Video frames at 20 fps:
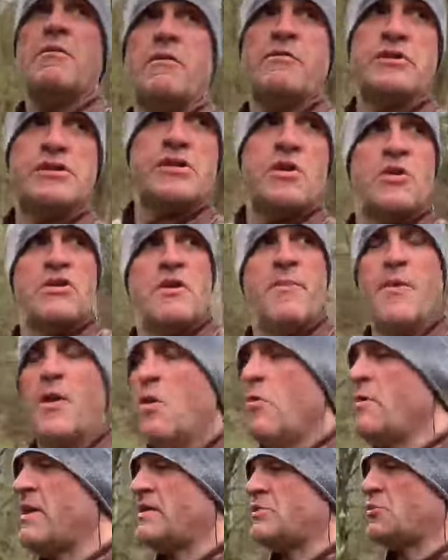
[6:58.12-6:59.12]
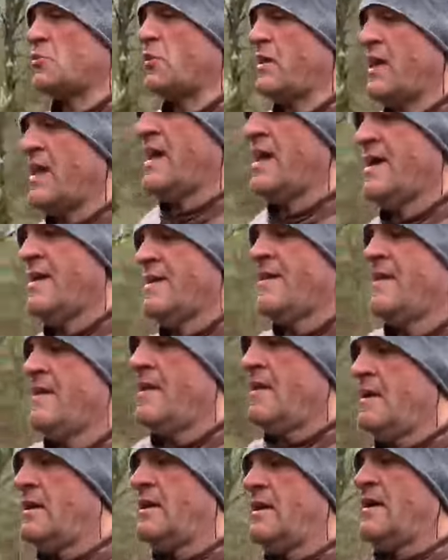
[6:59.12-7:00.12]
I wasn't on the ball, and that's okay.
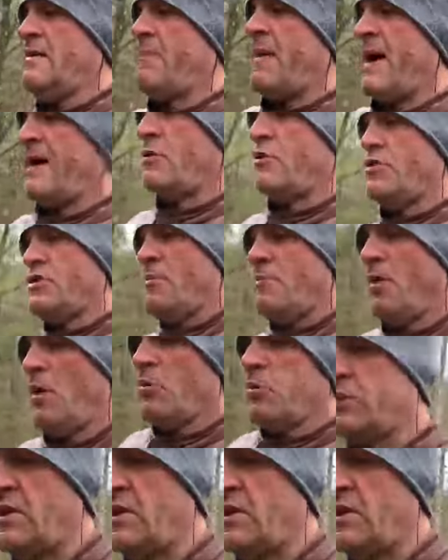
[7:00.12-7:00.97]
Uh, back on the ball